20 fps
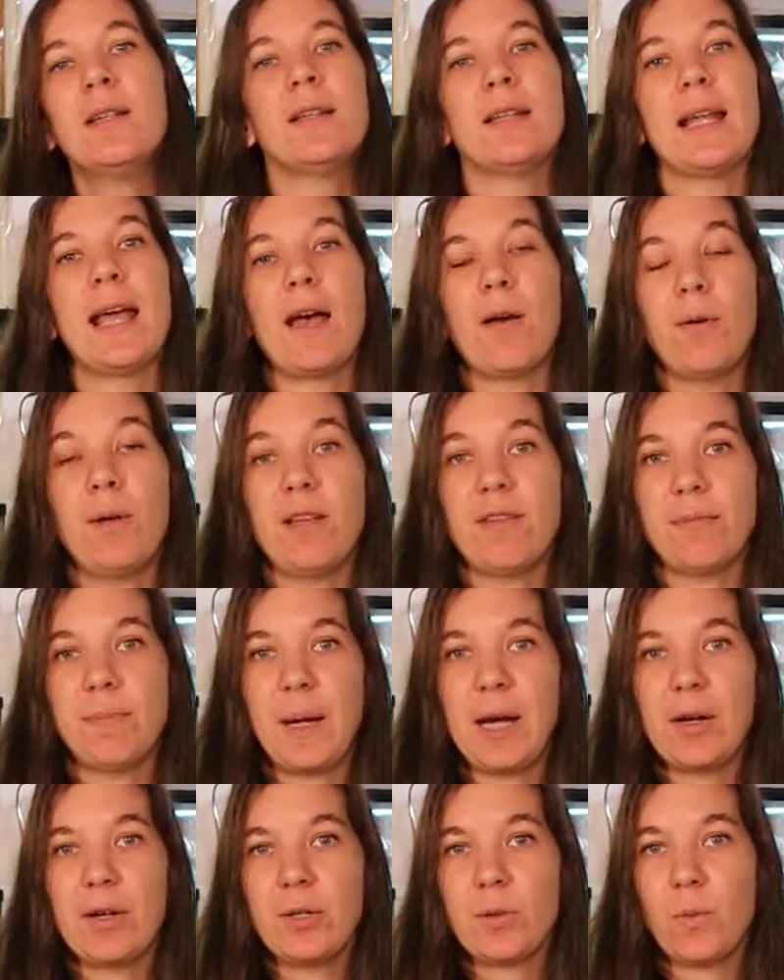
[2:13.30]
Now, if
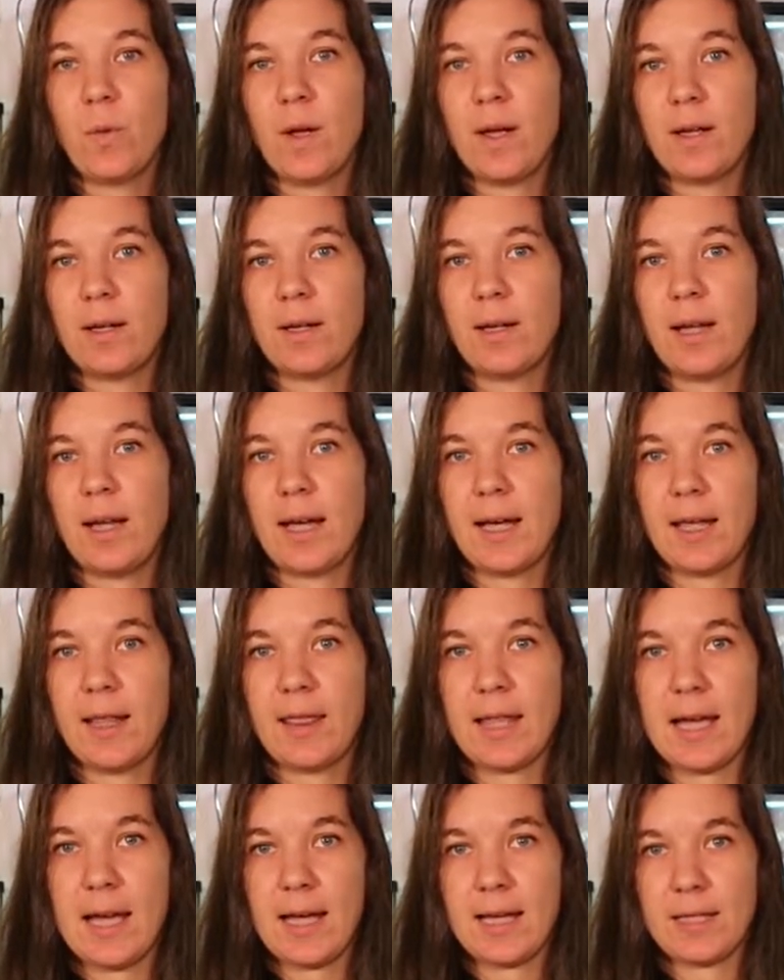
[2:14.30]
parent 1
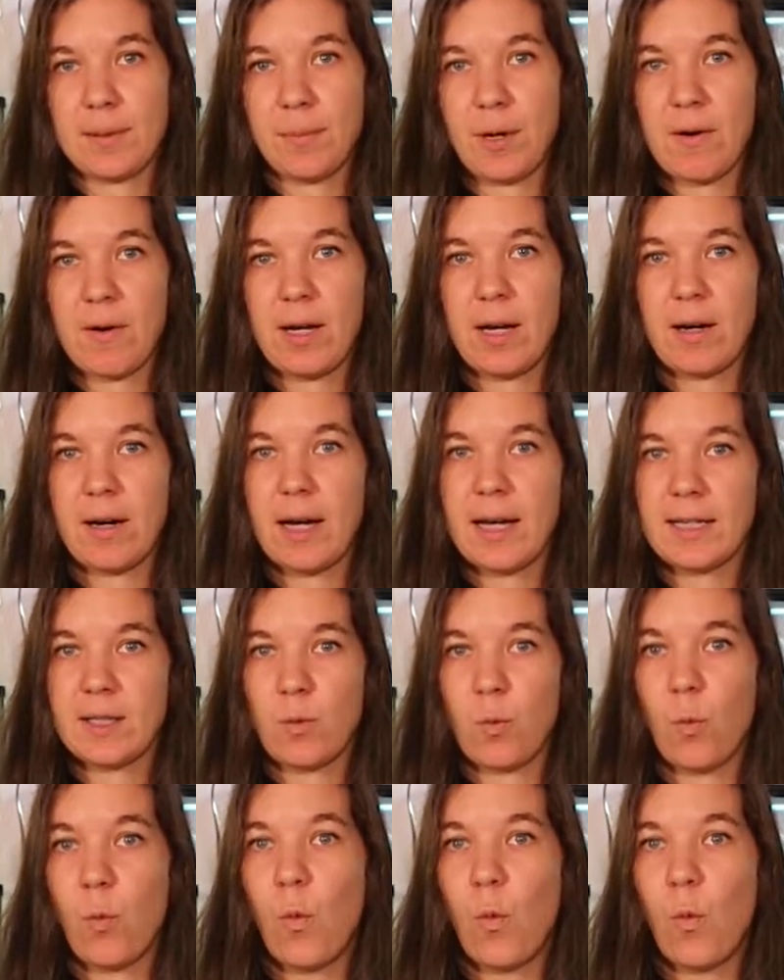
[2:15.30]
that has brown hair has